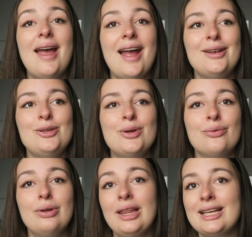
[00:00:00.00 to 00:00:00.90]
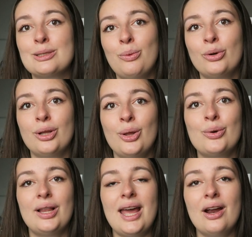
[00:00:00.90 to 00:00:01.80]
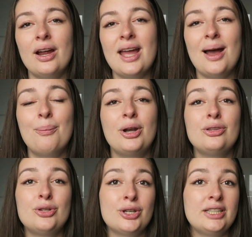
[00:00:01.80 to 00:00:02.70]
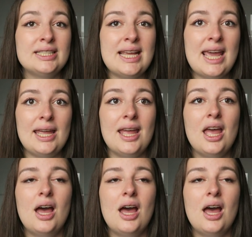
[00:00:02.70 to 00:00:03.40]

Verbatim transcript: and you can really explore the local area, but during the day,